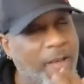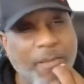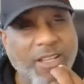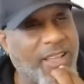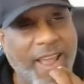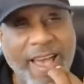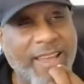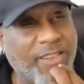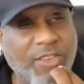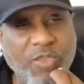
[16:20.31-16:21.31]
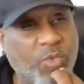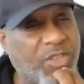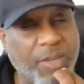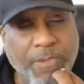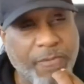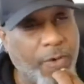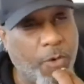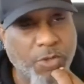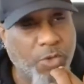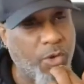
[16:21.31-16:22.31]
Because their attitude was simply
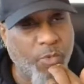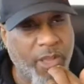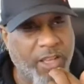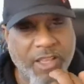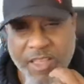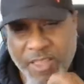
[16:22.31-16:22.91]
focused on winning.